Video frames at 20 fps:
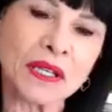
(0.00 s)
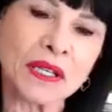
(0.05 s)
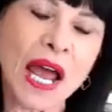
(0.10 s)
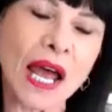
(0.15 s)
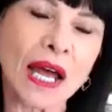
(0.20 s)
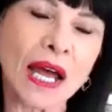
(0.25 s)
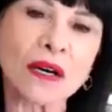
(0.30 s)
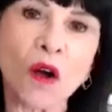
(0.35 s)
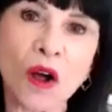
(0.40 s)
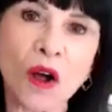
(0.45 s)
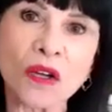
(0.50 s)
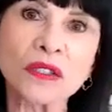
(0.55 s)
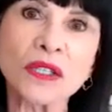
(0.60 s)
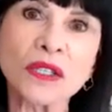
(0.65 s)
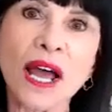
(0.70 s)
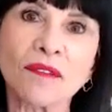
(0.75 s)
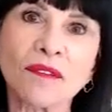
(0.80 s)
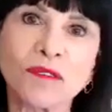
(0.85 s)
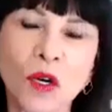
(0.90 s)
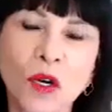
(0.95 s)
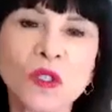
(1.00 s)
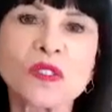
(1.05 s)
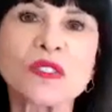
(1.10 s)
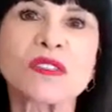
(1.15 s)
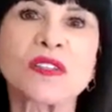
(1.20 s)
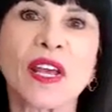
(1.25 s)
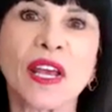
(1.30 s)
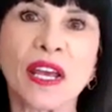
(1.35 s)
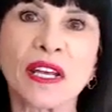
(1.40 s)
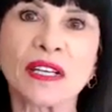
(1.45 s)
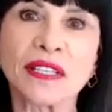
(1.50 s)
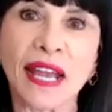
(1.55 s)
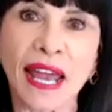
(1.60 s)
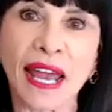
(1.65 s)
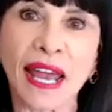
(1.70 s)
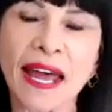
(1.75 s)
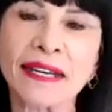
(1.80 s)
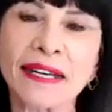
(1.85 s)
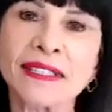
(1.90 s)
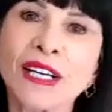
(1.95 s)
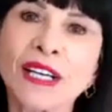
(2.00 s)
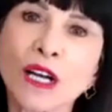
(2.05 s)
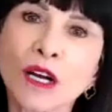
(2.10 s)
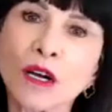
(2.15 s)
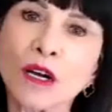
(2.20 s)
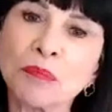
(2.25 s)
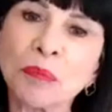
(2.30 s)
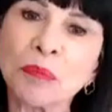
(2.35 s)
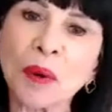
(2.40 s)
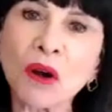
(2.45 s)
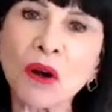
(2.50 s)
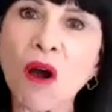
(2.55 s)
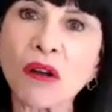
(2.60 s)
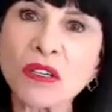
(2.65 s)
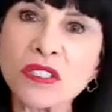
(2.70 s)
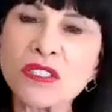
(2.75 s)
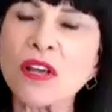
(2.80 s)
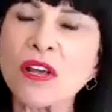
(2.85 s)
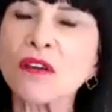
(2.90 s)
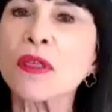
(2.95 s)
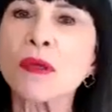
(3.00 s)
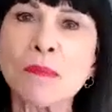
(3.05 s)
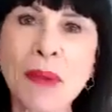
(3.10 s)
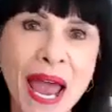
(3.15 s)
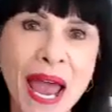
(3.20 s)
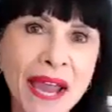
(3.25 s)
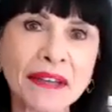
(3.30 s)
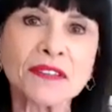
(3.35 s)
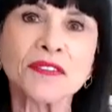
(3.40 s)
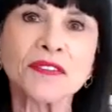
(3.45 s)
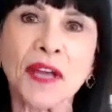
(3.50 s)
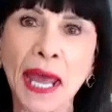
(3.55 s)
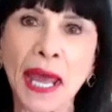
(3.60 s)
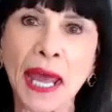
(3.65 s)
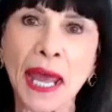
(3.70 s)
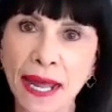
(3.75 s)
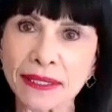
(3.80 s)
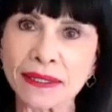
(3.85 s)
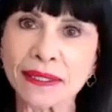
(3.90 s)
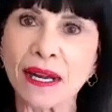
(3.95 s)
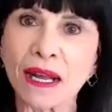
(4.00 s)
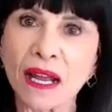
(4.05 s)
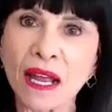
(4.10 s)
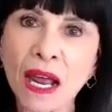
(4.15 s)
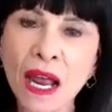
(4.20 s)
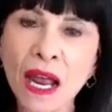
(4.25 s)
at all levels in Canada, but also the Bank of Canada.